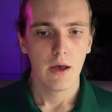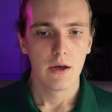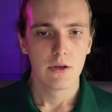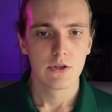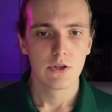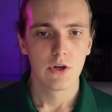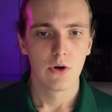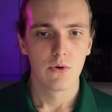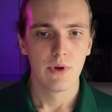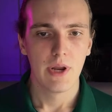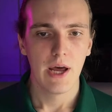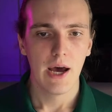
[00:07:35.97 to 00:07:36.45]

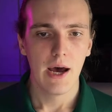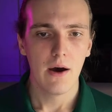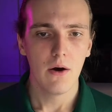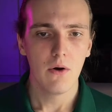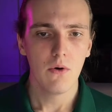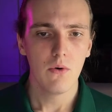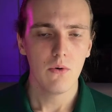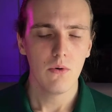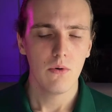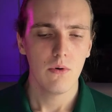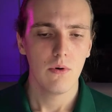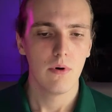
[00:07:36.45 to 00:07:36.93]
So
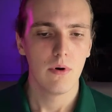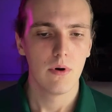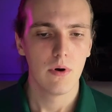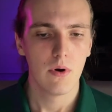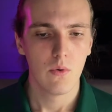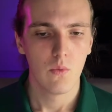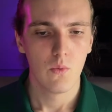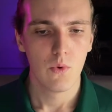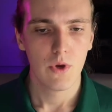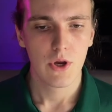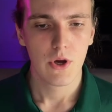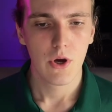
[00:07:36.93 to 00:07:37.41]
now
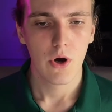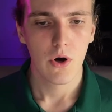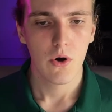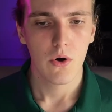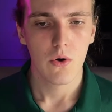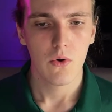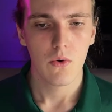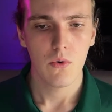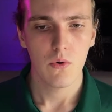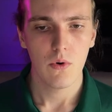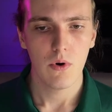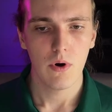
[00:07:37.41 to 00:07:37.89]
we
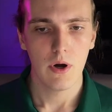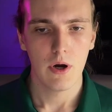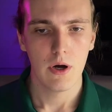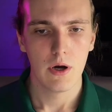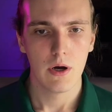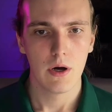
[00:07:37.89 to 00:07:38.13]
go